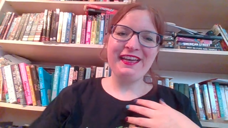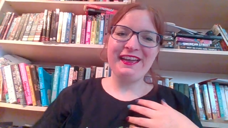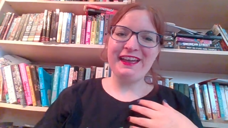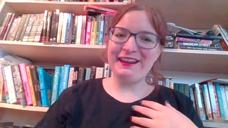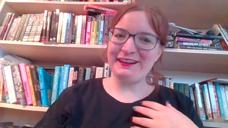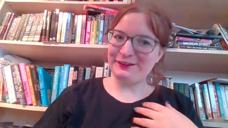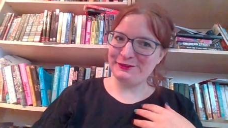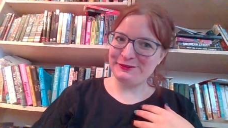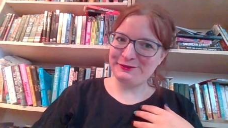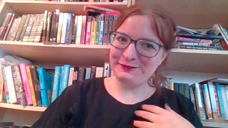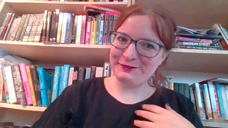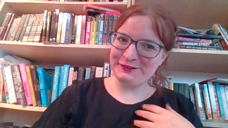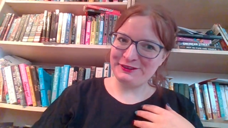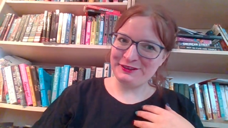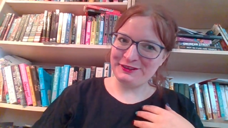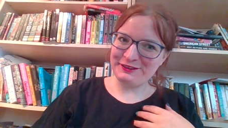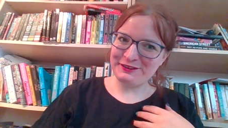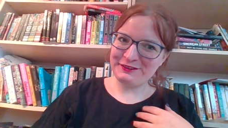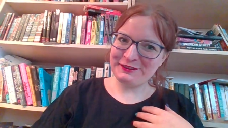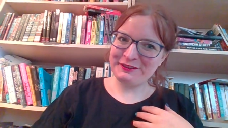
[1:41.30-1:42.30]
an
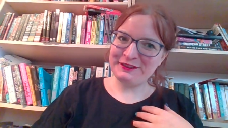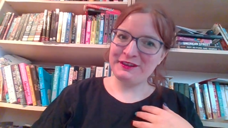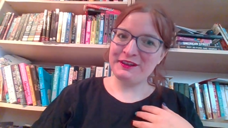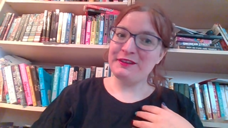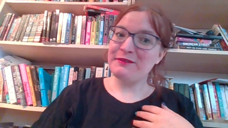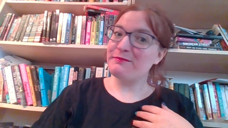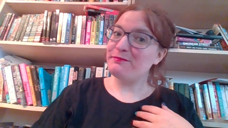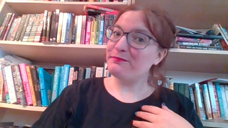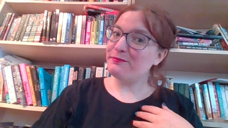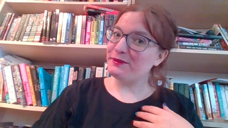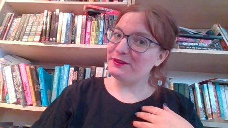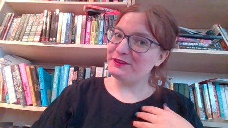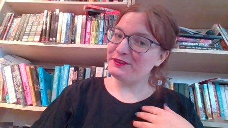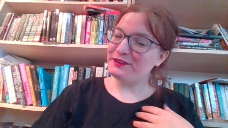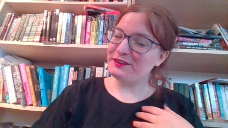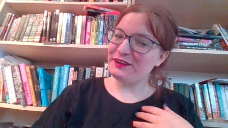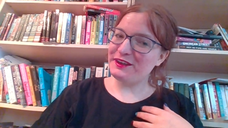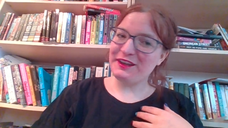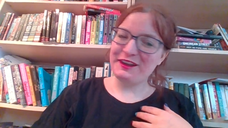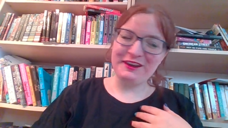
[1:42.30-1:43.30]
oldie, but
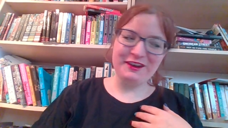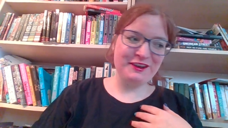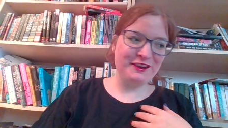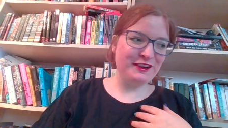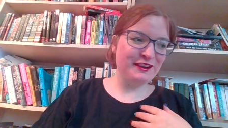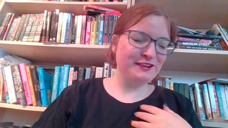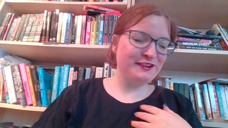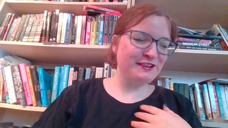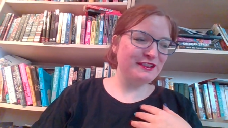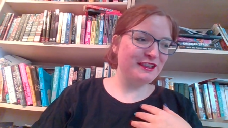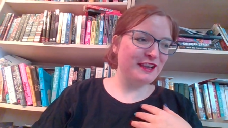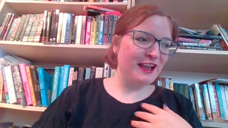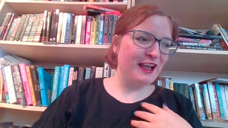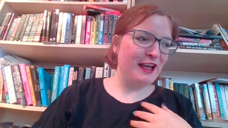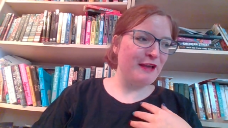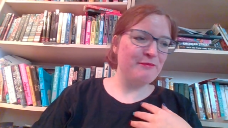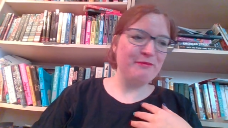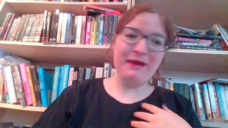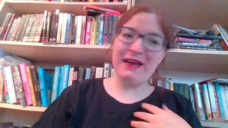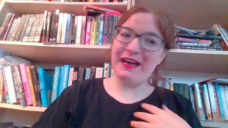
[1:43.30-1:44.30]
not
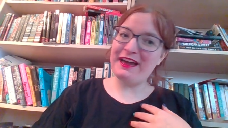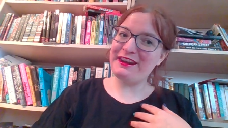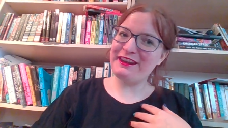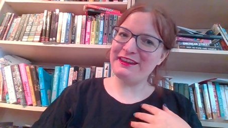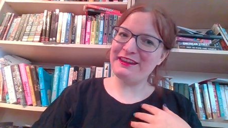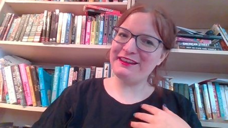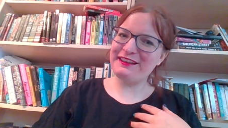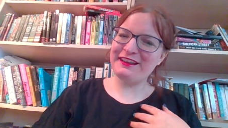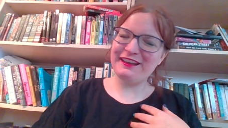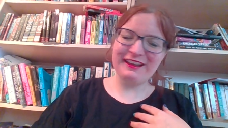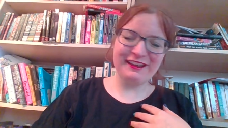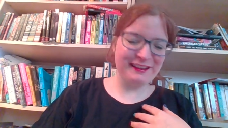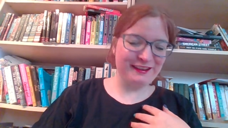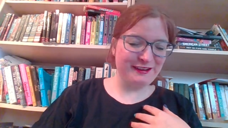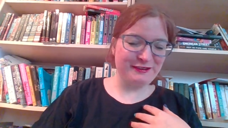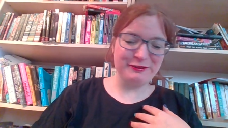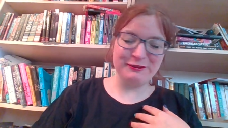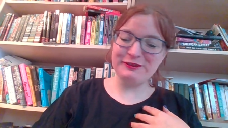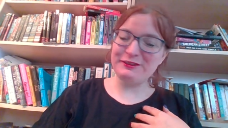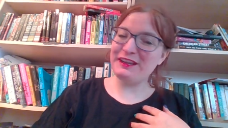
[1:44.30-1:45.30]
a baddie,
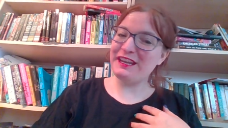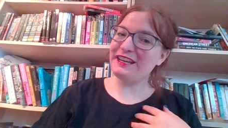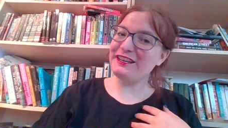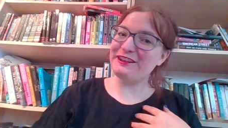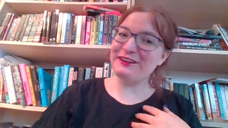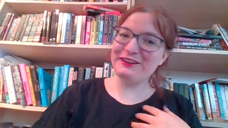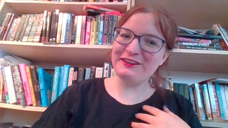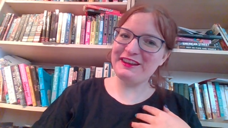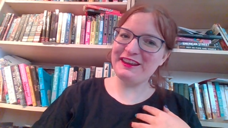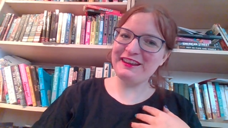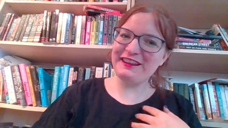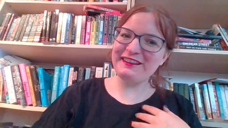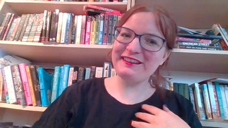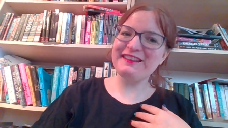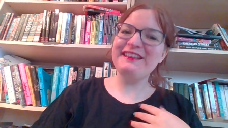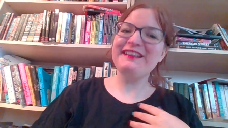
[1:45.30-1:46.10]
an oldie and goodie.